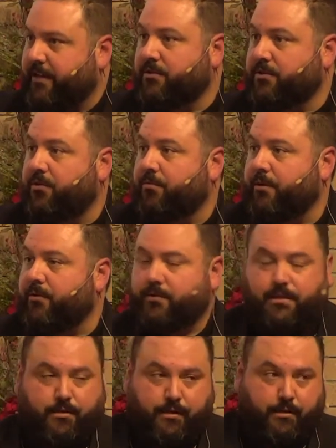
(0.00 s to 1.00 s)
into the
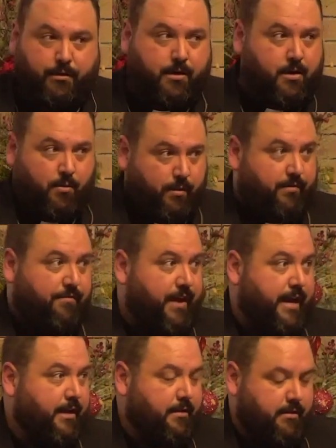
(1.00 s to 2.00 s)
routine with
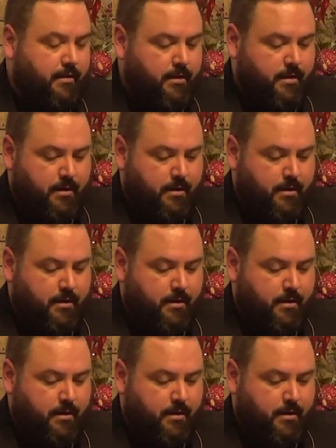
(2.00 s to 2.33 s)
faith,